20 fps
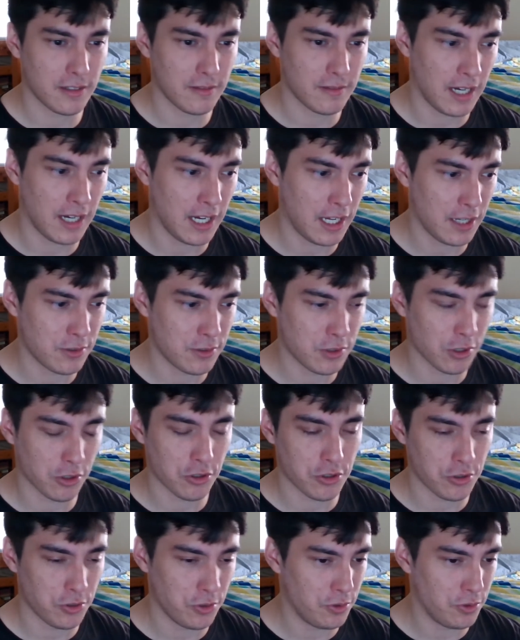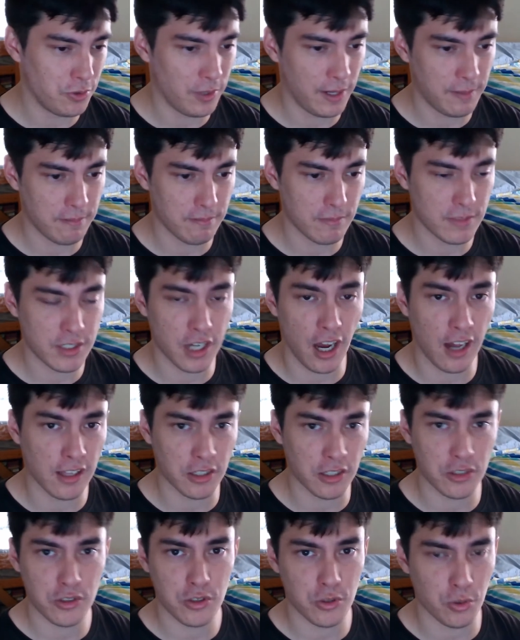Doctor Who and
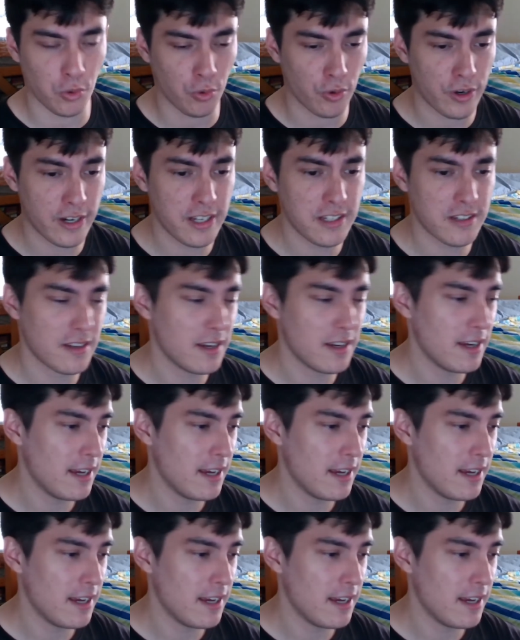Dalek stories.